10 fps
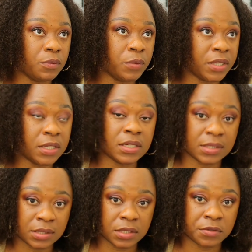within
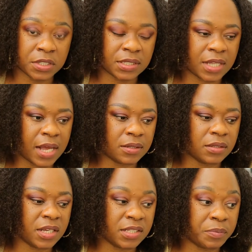this series that
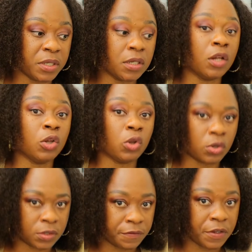there's been a
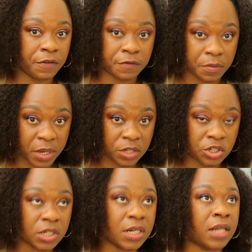lot of
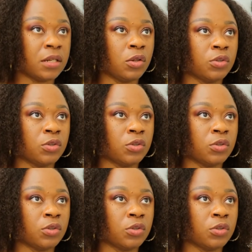information and a